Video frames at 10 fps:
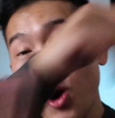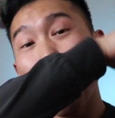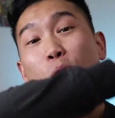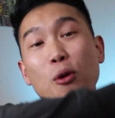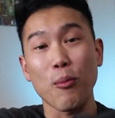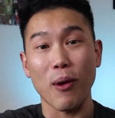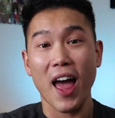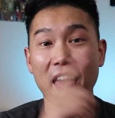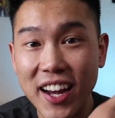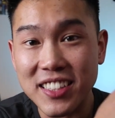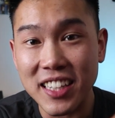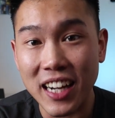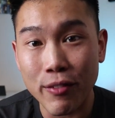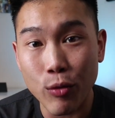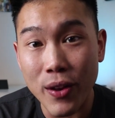Boom! That is
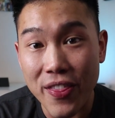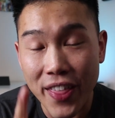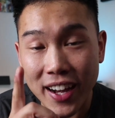it, everyone.